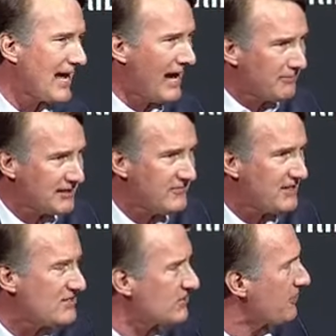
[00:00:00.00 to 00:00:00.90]
I believe
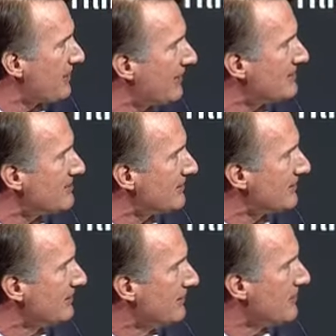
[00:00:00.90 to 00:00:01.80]
these are things that
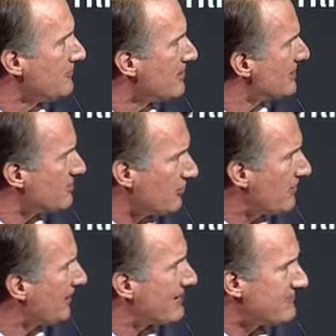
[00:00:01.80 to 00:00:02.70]
President
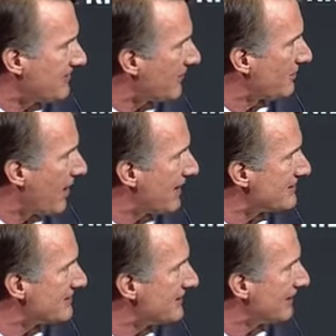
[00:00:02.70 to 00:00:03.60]
Trump got very
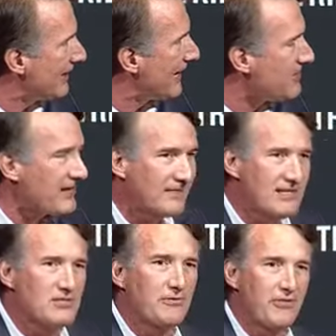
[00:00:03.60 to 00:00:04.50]
right. And I think
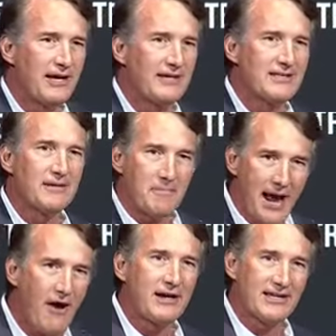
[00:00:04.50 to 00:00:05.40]
these are things that
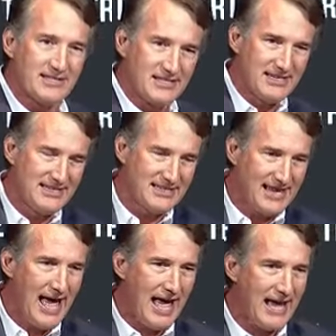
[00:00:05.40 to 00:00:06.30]
Americans see
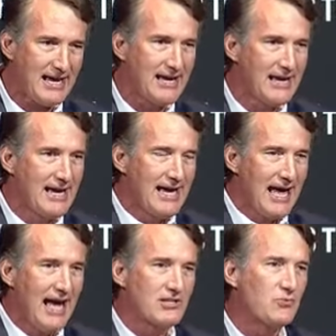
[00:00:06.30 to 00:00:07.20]
today
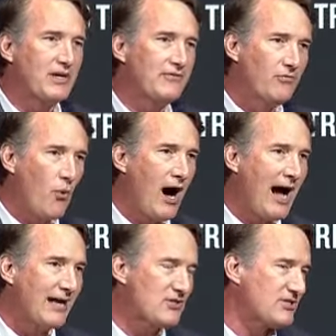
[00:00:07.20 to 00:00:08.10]
as we've
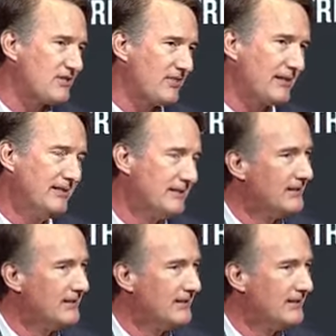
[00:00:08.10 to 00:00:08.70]
watched the